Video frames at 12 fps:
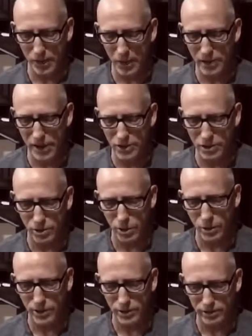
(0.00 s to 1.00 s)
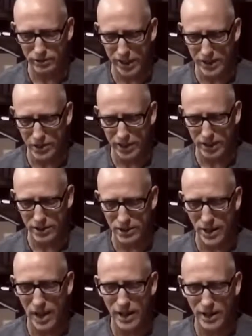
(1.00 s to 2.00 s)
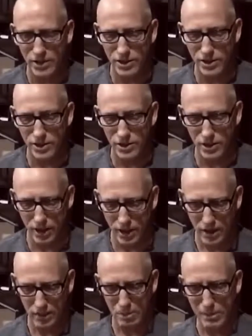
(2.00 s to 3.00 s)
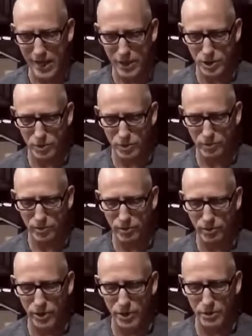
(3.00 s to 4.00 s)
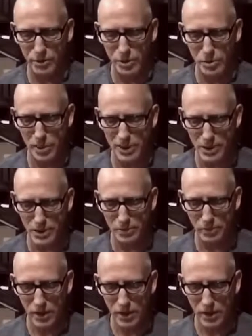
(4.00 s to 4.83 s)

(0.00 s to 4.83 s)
and that's your only defense against lies, is maximum freedom of speech.